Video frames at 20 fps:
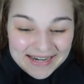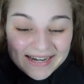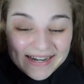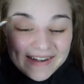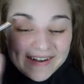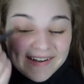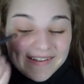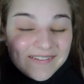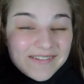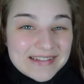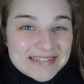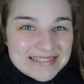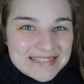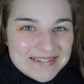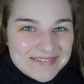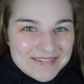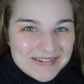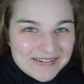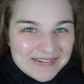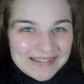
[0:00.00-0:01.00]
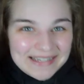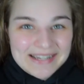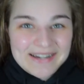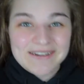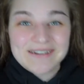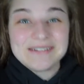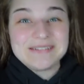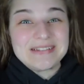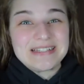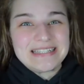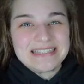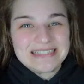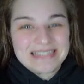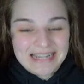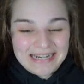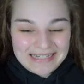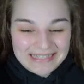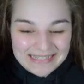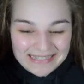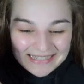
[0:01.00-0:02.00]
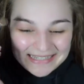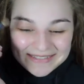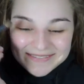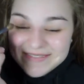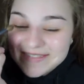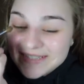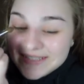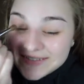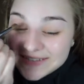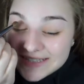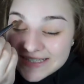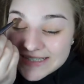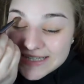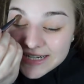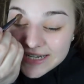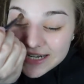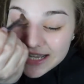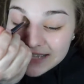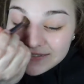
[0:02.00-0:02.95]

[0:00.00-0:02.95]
Alright, let's keep going. Oh, I'm excited. I'm so excited.